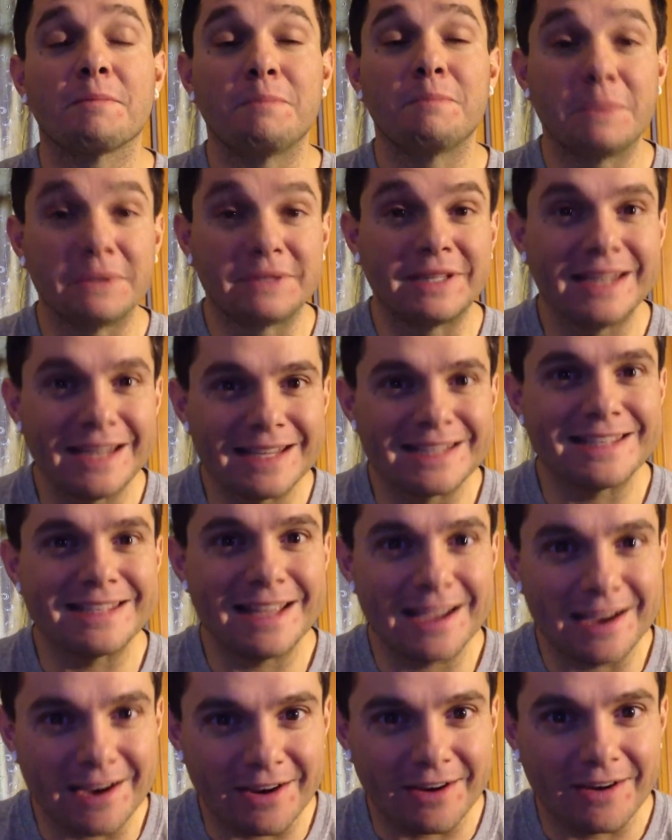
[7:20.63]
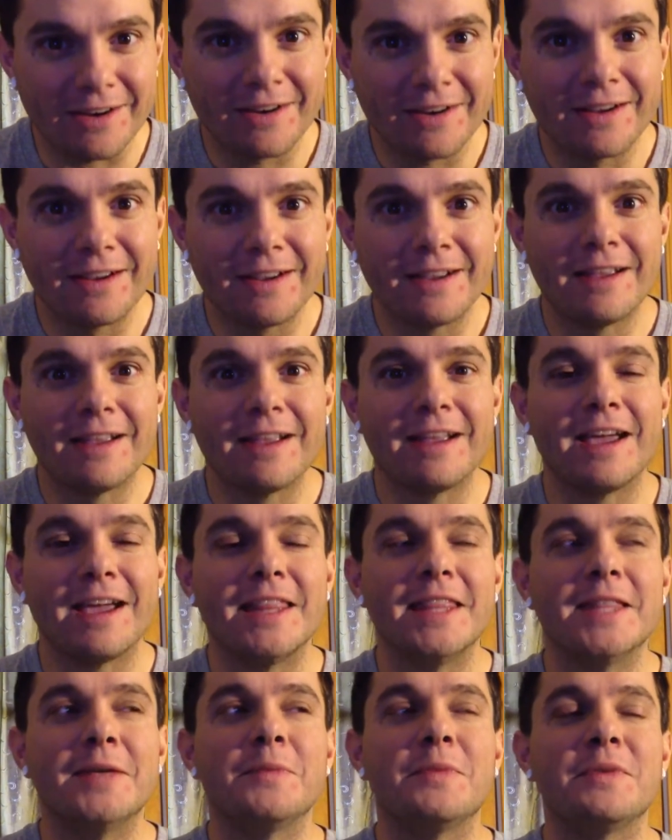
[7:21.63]
But then it's there.
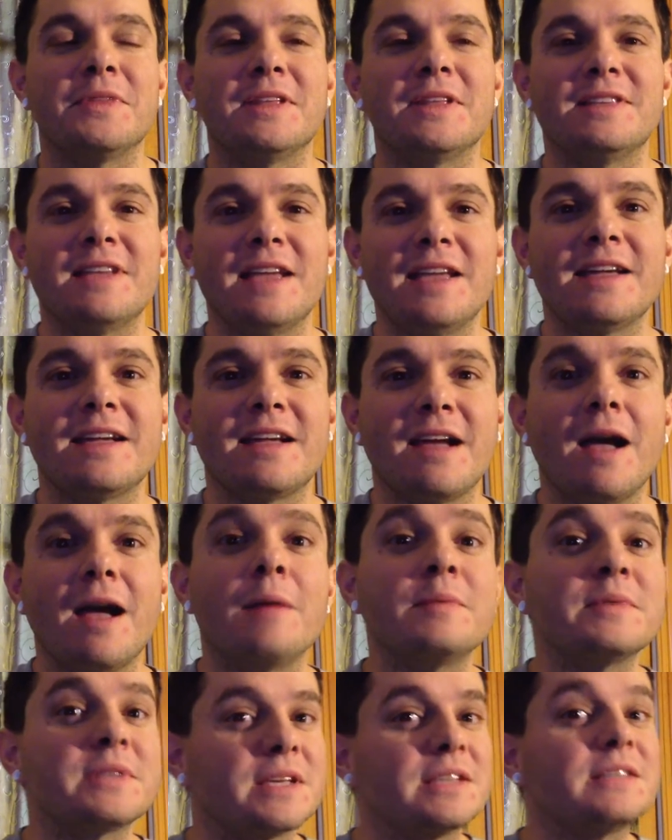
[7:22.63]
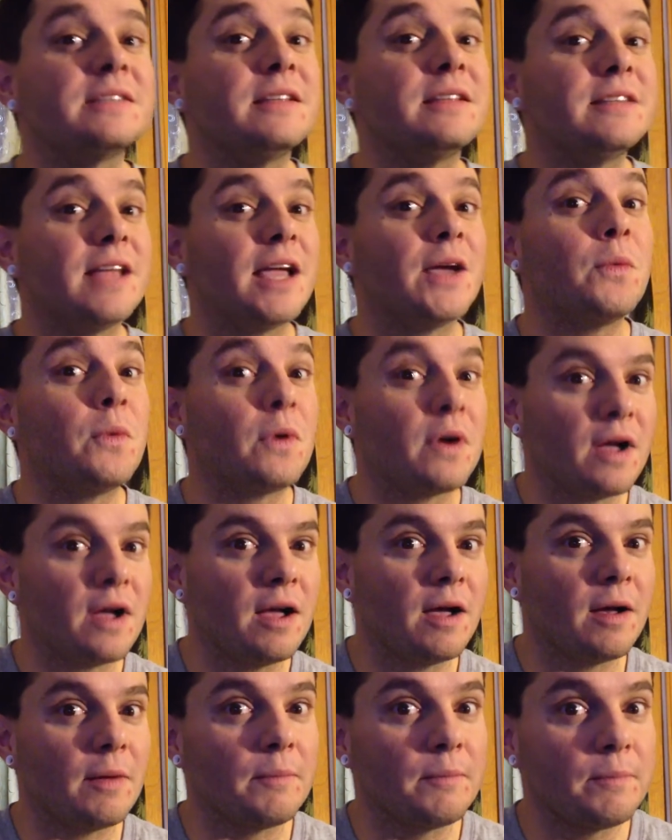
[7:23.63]
And then when the day comes, because the day will
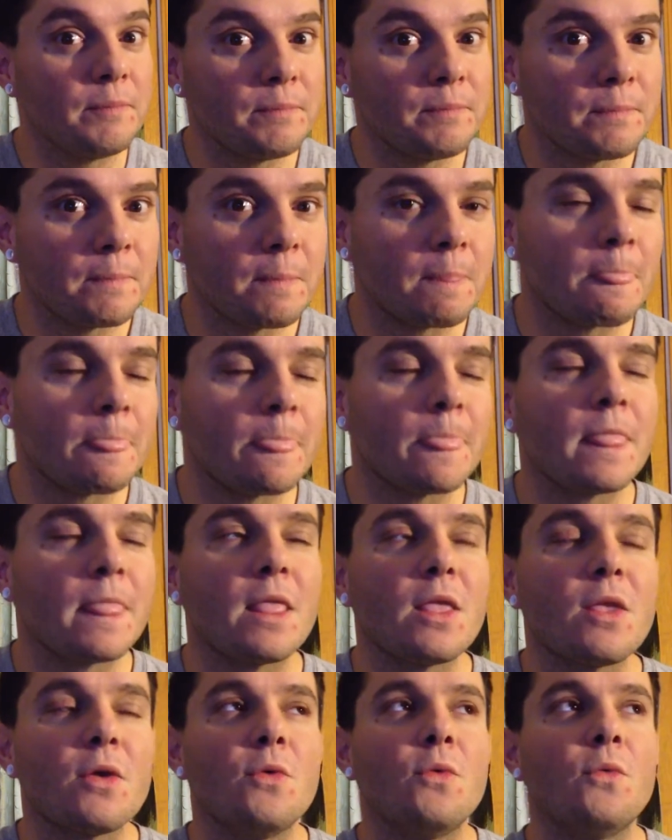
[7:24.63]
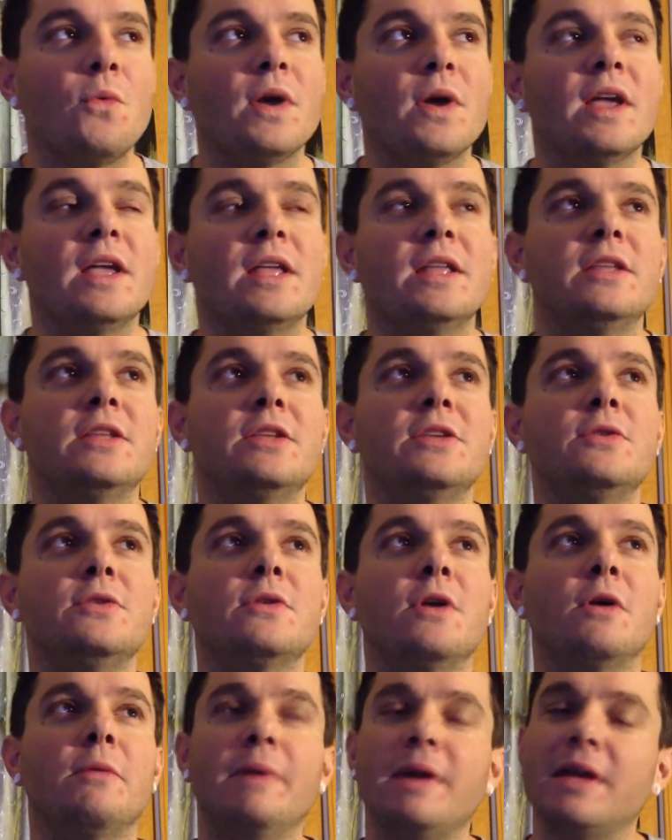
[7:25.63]
come, when you
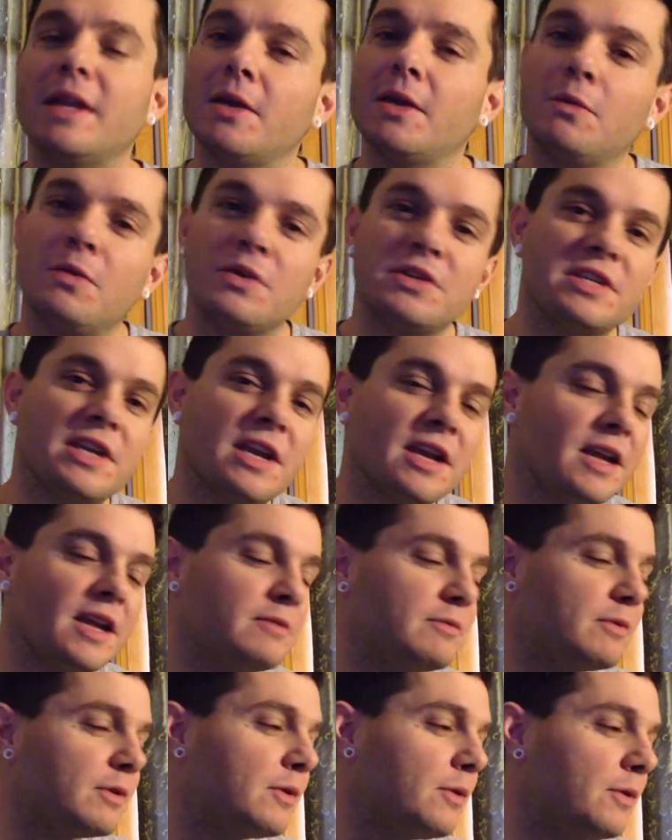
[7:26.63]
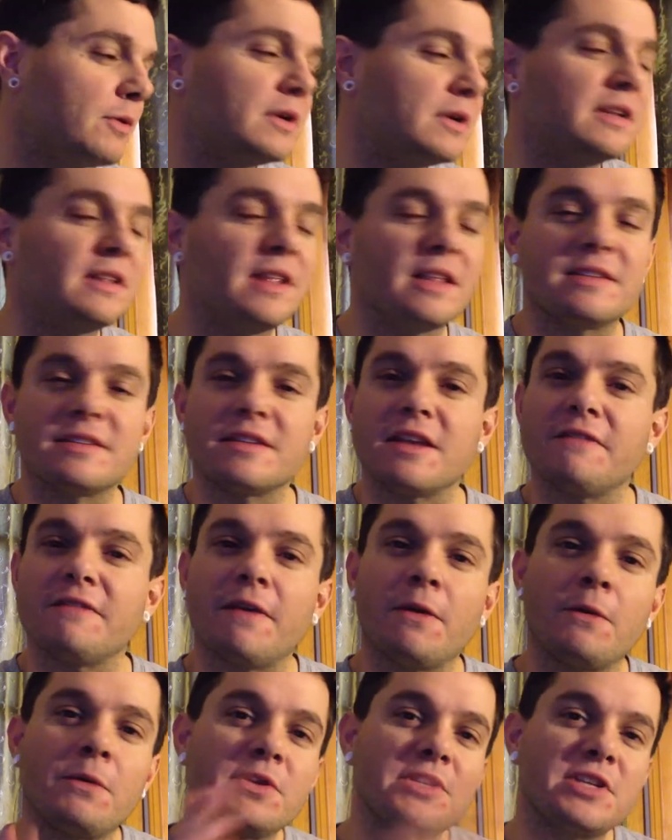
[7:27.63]
go, man, I wish I had recorded that stuff. I
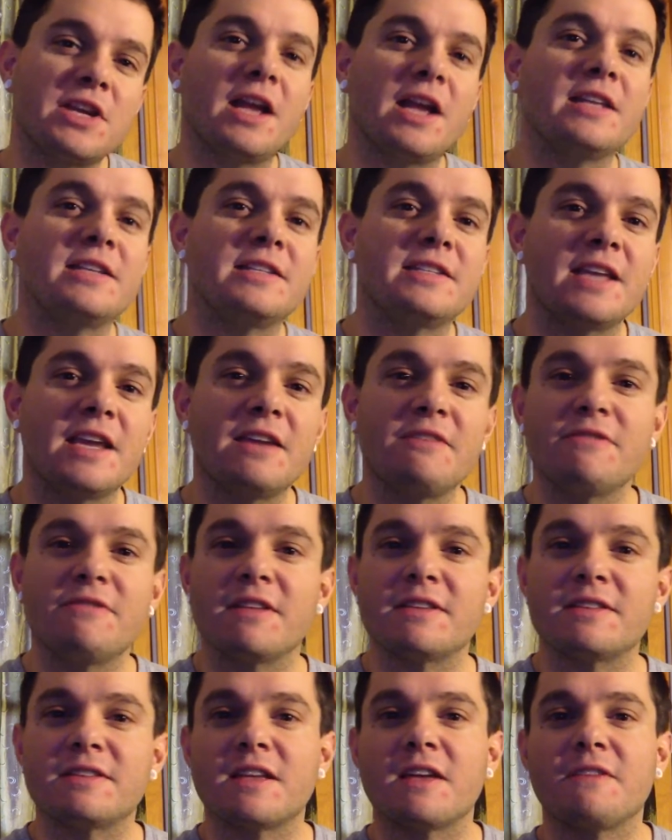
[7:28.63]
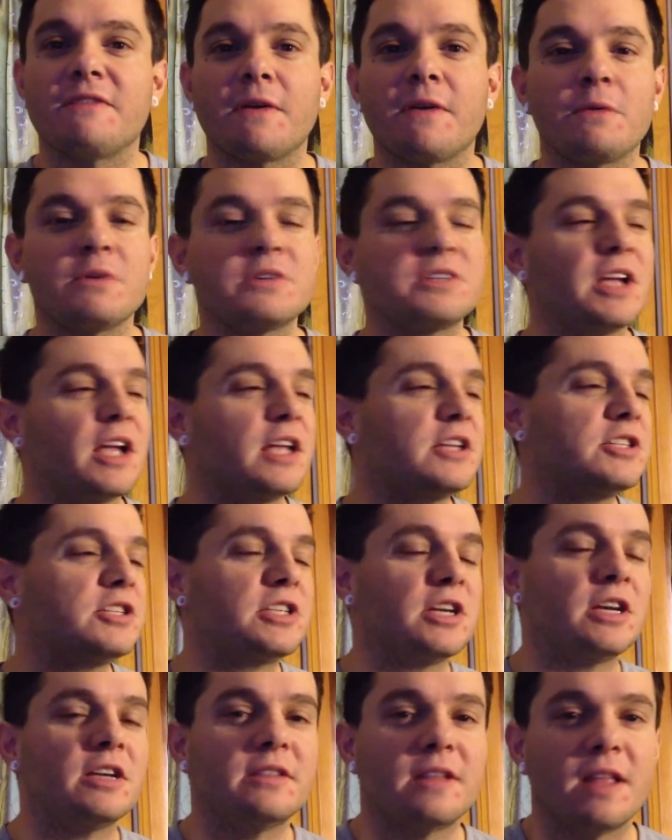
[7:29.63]
wish I had saved that stuff. I wish I had
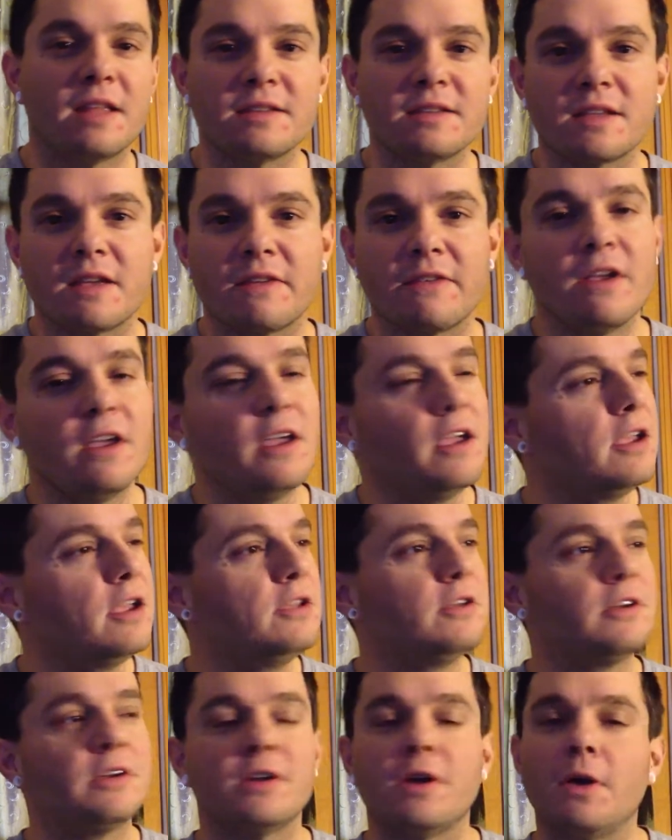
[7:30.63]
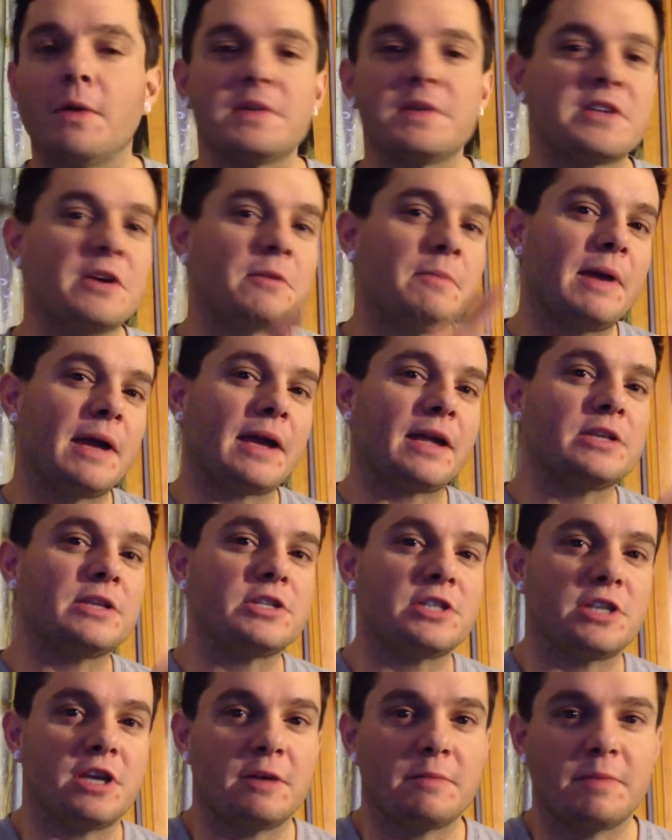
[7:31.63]
shared that stuff. You can always go back and
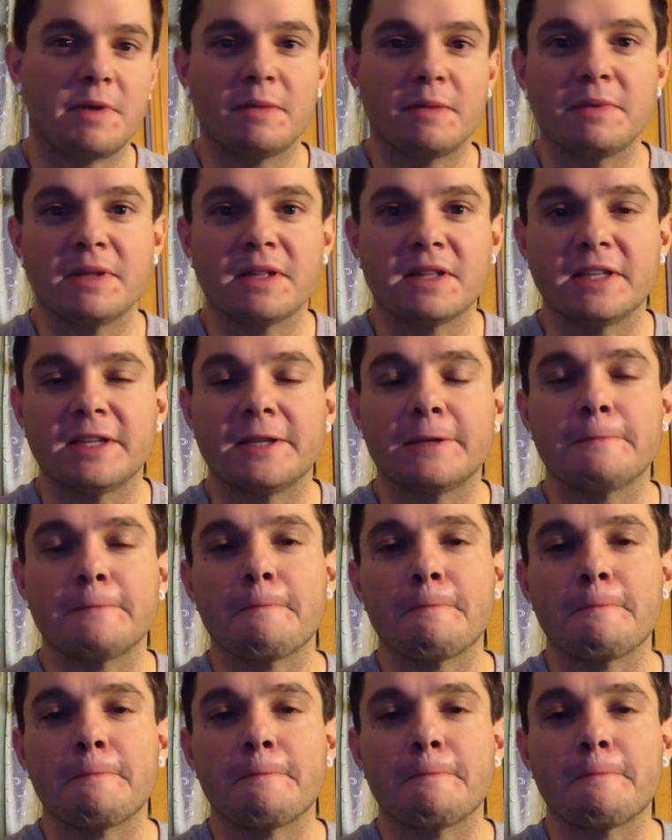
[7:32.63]
share it publicly.